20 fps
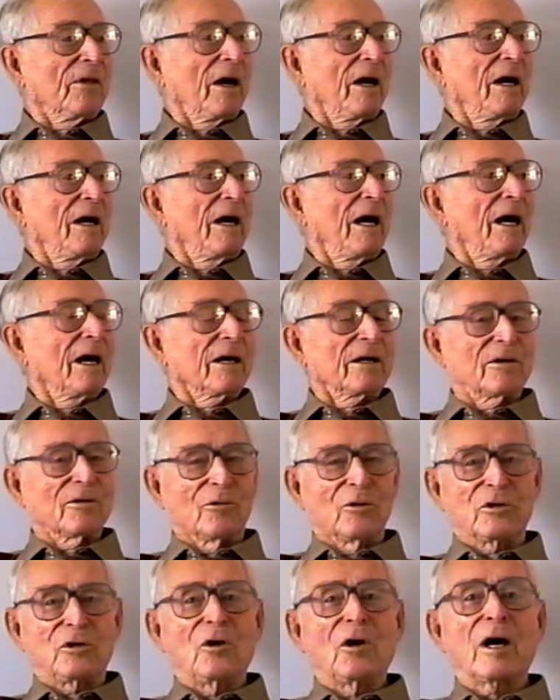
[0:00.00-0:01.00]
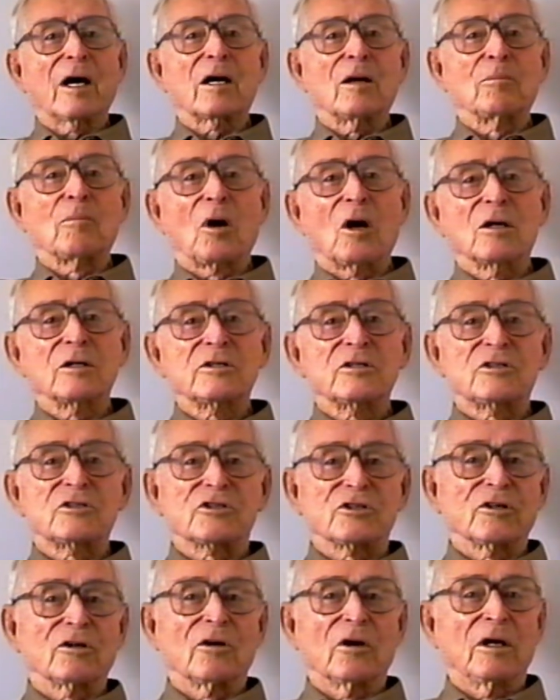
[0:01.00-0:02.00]
they had, when you had an
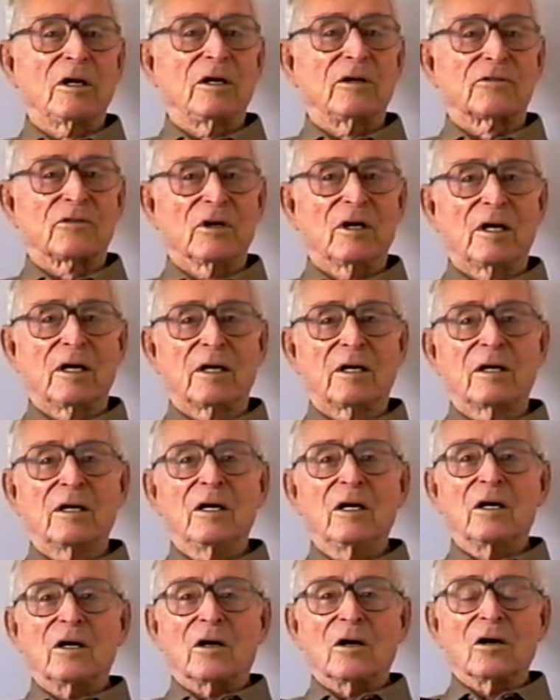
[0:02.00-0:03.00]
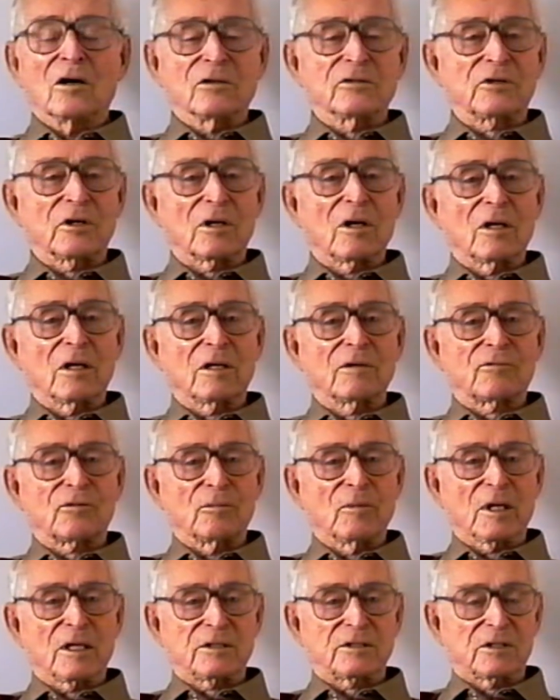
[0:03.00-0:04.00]
emergency or anything, or general
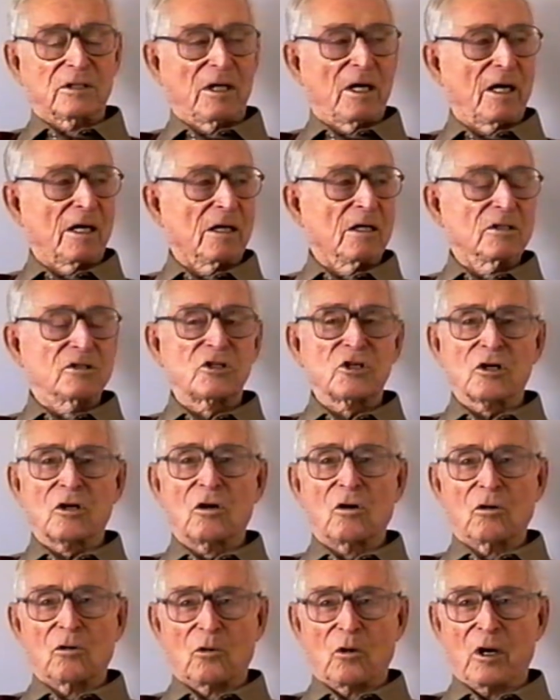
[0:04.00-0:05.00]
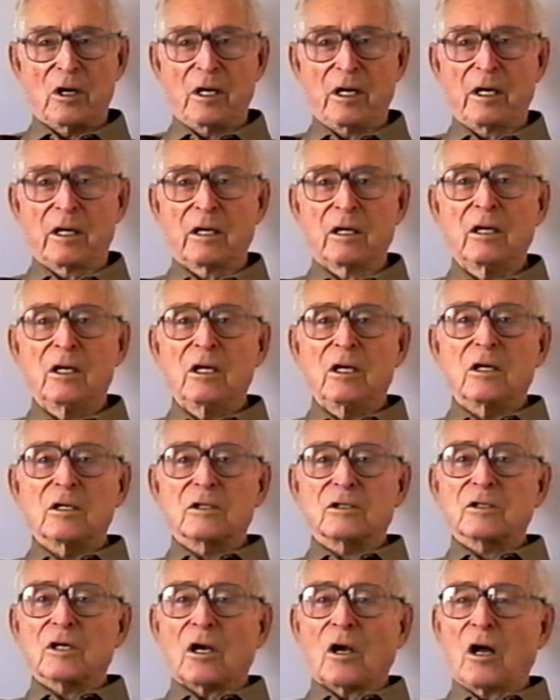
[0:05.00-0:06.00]
information, they had a general ring.
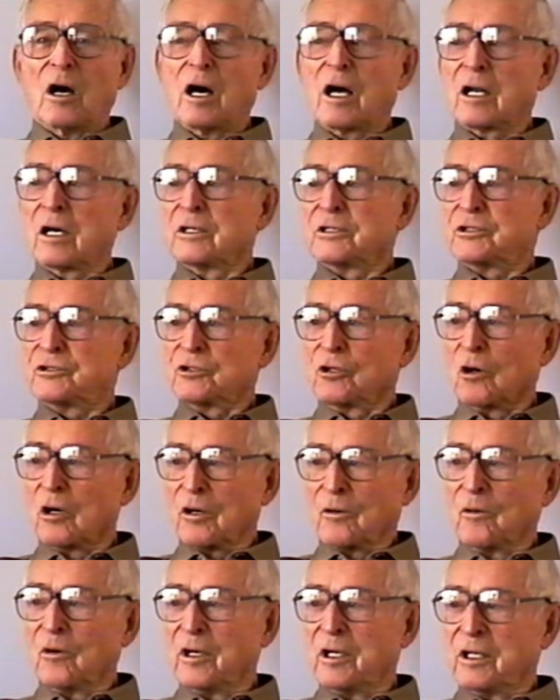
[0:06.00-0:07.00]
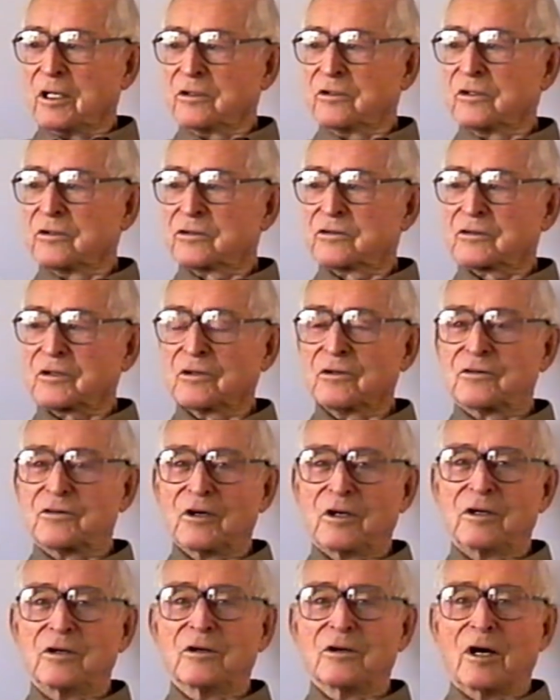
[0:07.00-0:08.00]
A lot of short ring, just
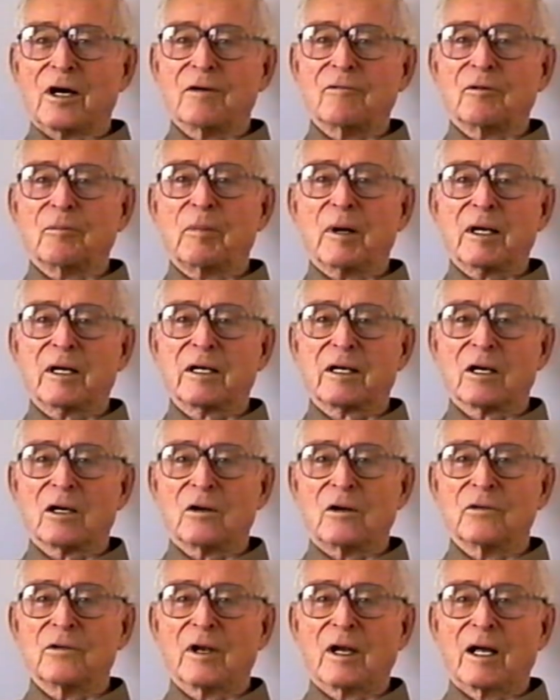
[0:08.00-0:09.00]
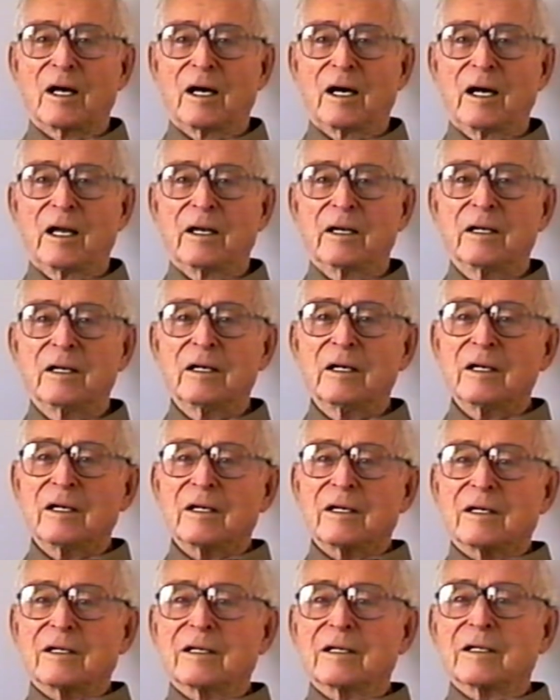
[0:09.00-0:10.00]
continued. Everybody got on the line,
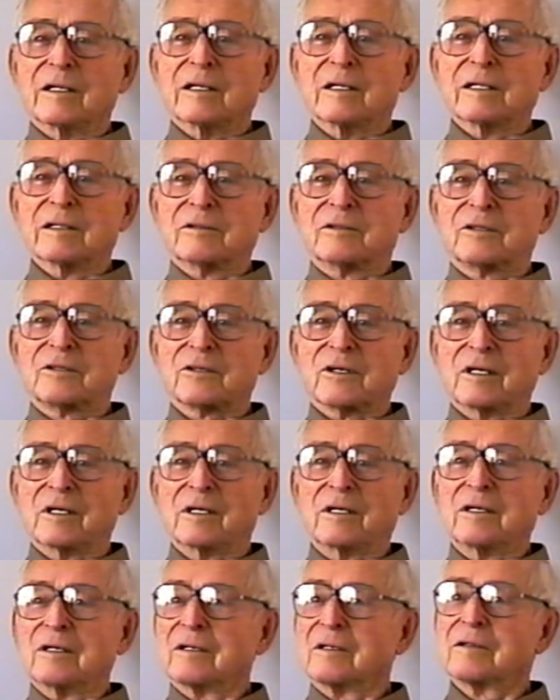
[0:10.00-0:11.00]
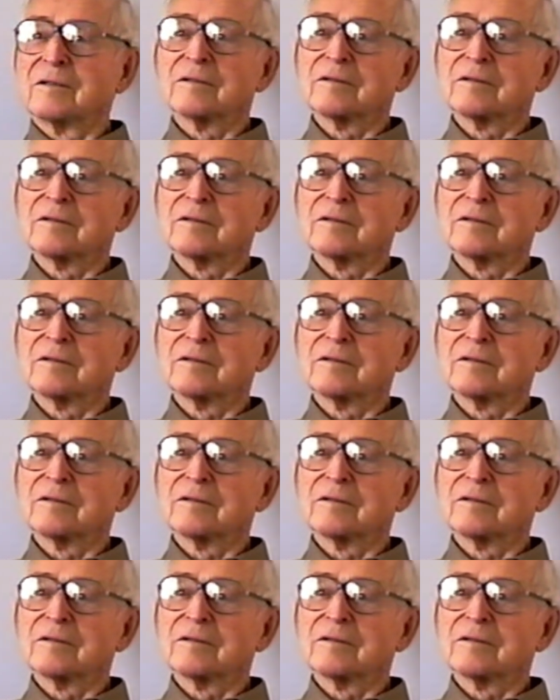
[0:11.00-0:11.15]
and they'd say...